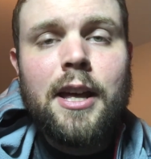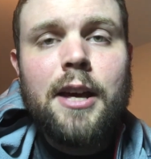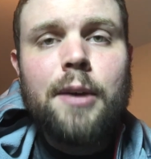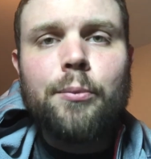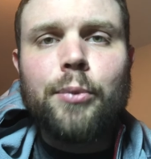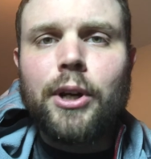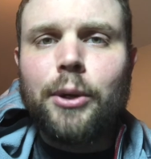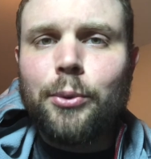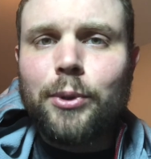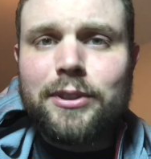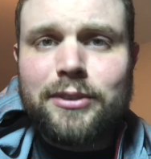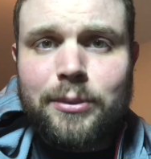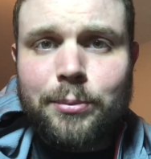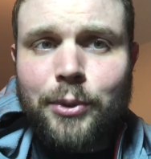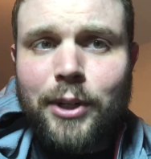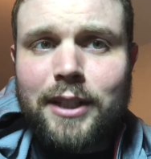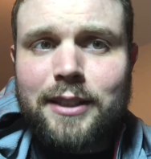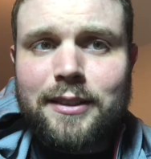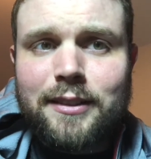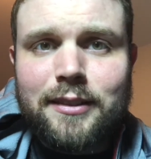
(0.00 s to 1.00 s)
But I was
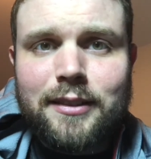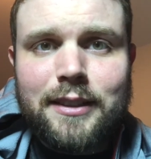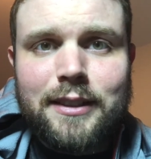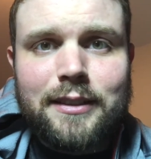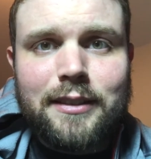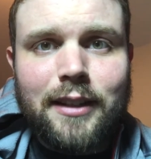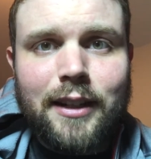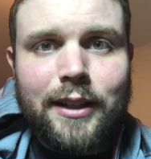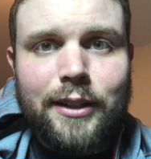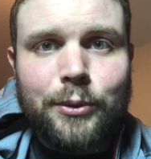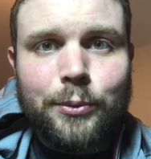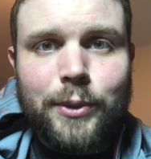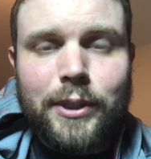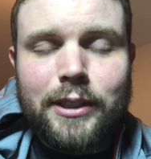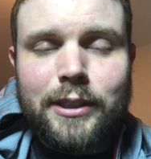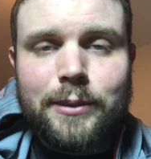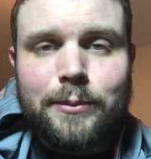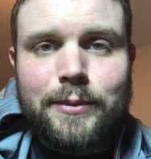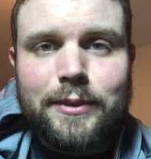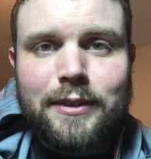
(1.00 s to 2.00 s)
surprised to see Zion
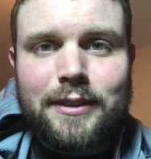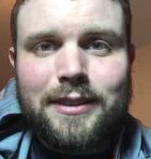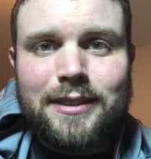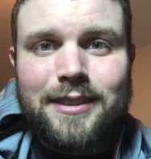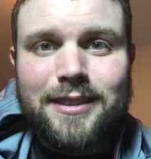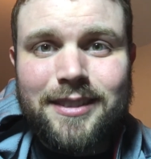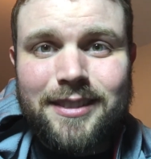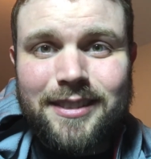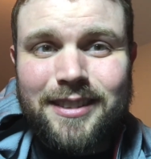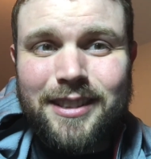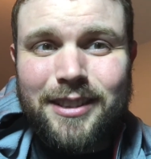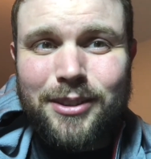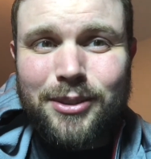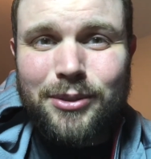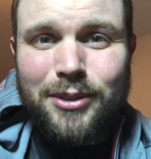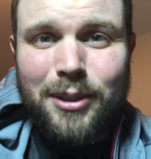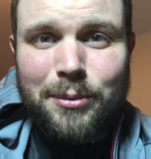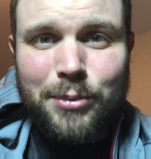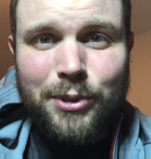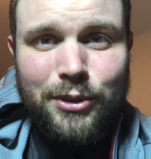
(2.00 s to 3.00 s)
Williamson still
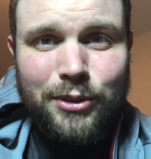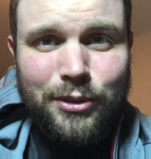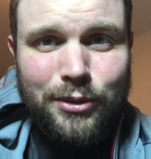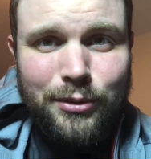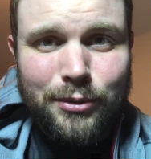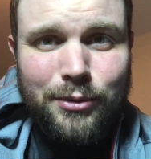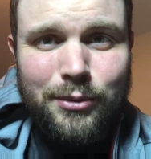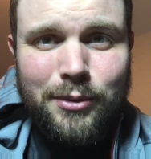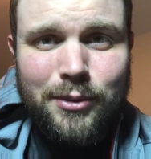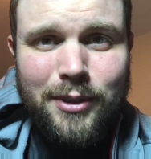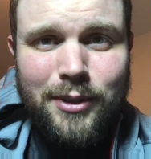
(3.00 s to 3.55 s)
number 2.